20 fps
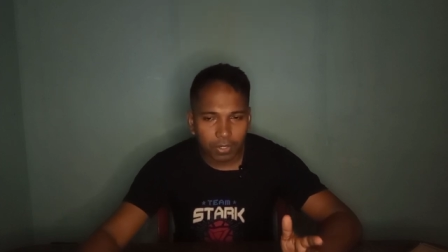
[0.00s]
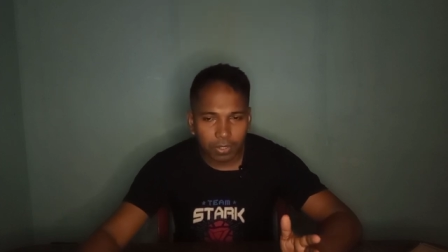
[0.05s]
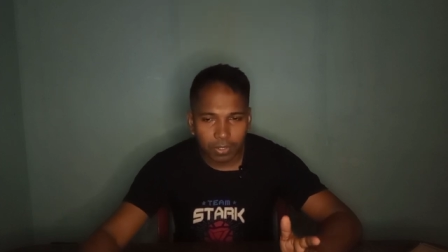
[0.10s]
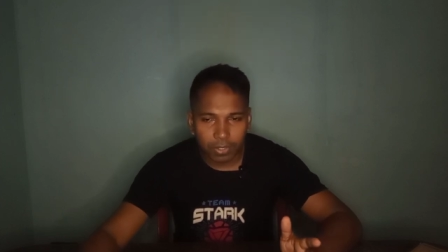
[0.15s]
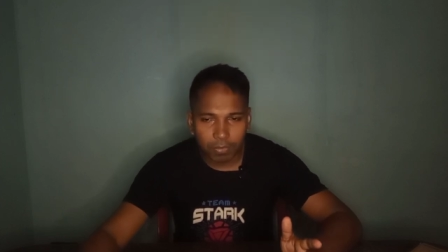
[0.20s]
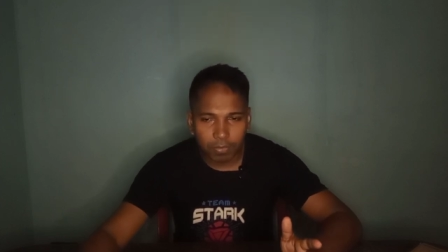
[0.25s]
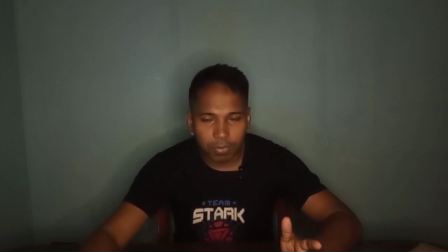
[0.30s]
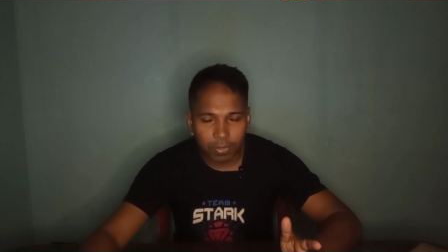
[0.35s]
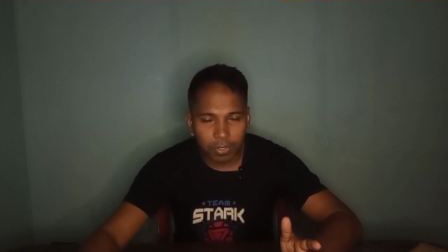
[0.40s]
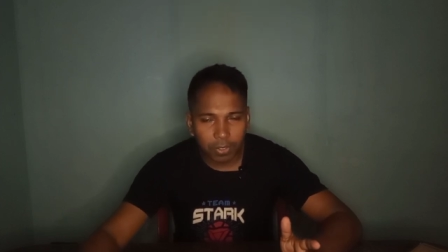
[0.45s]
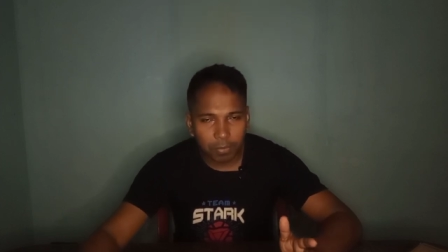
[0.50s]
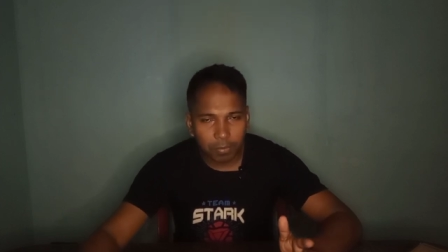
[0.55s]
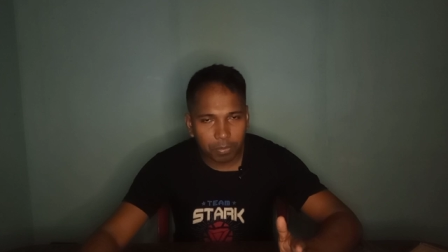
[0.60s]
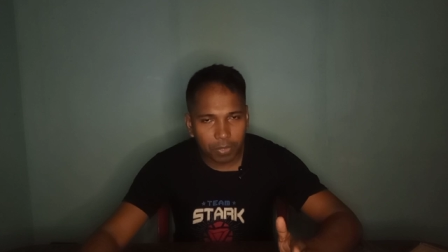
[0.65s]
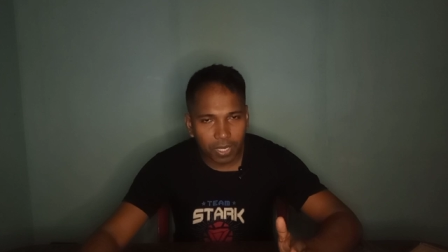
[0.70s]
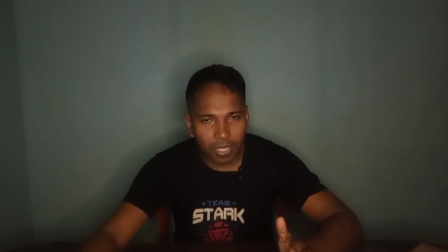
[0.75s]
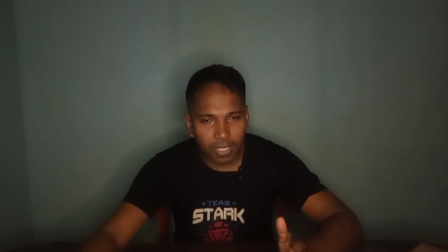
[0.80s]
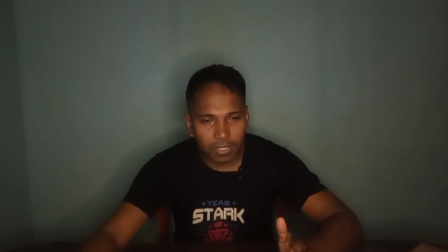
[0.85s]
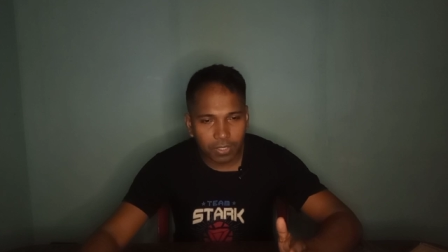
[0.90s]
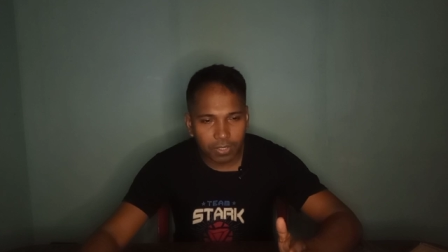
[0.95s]
default
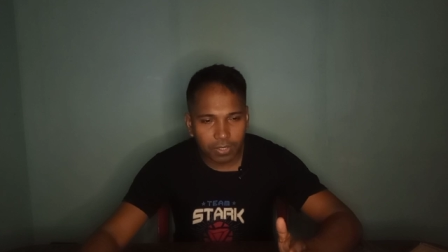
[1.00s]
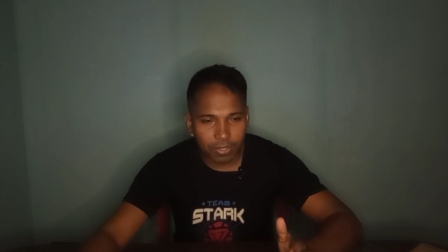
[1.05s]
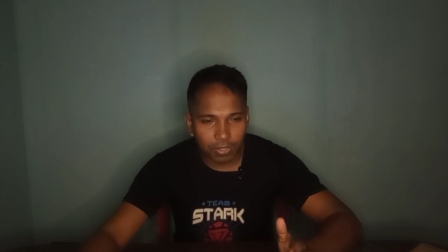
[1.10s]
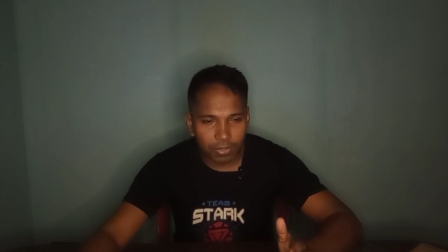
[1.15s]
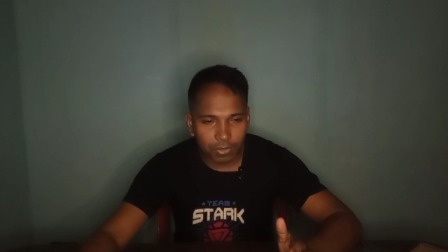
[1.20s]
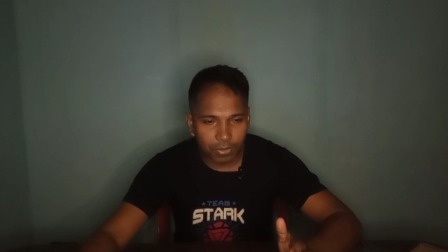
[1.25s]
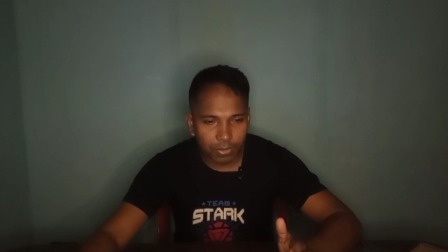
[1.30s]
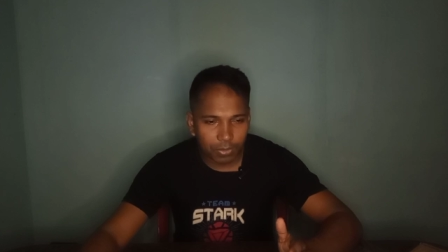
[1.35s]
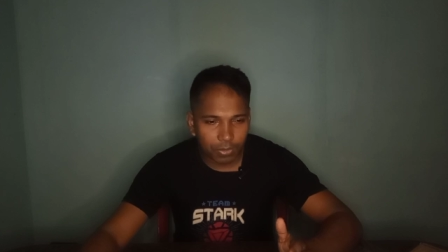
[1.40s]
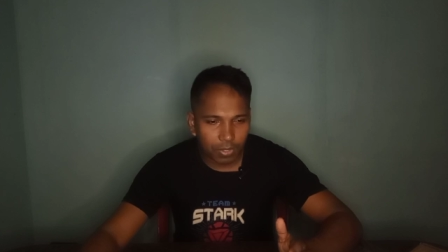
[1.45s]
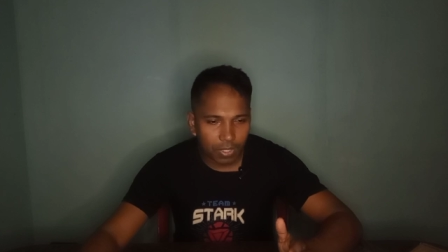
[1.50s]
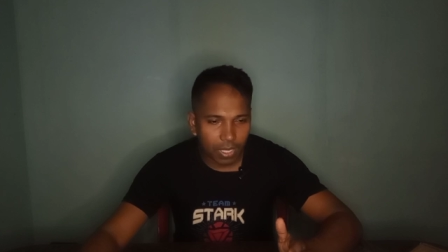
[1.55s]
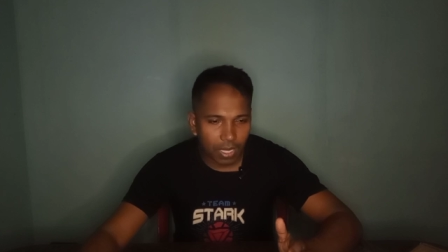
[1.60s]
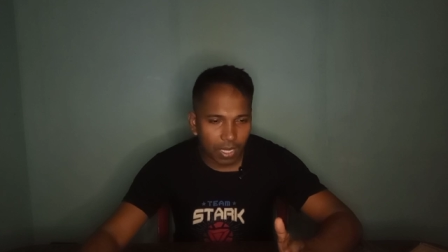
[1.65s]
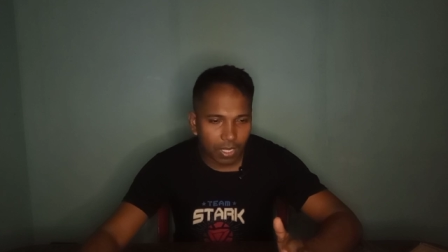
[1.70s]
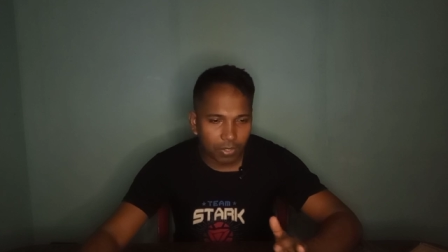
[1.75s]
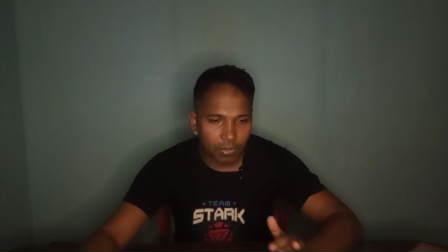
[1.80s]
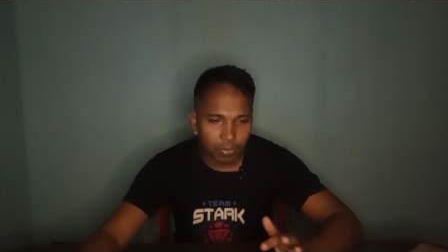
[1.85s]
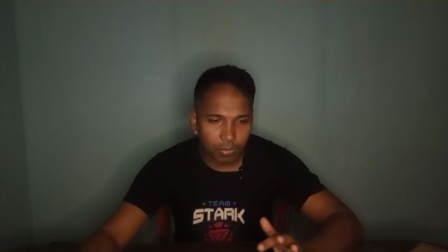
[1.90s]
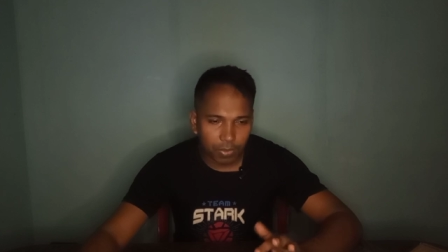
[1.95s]
price control at